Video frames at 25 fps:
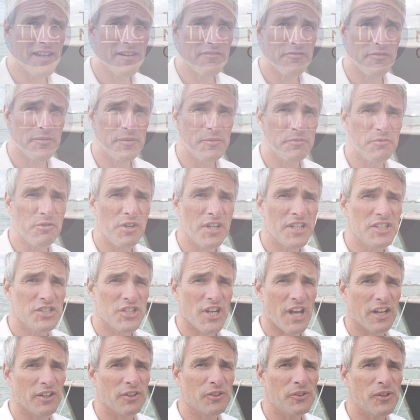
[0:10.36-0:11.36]
here from the Marine
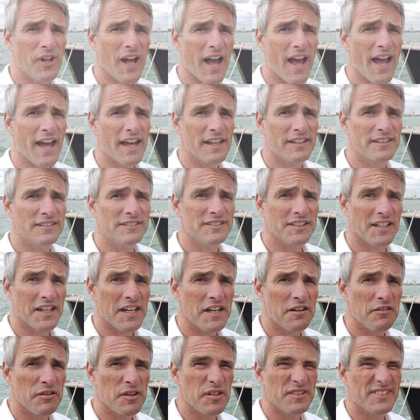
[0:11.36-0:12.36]
Channel and
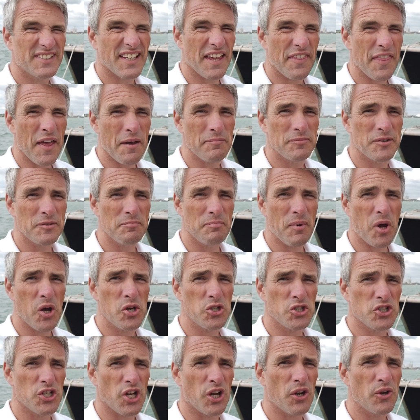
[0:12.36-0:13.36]
uh, here at the Southampton
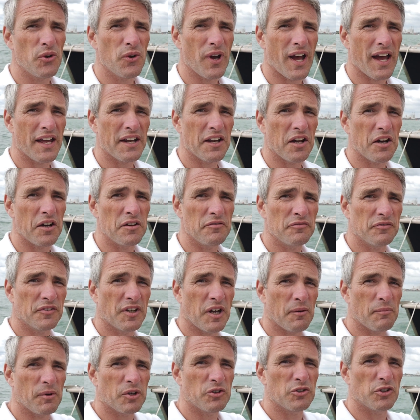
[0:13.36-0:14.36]
Boat Show, and I've
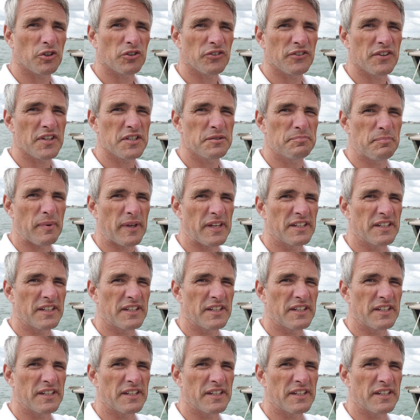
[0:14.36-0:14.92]
come across this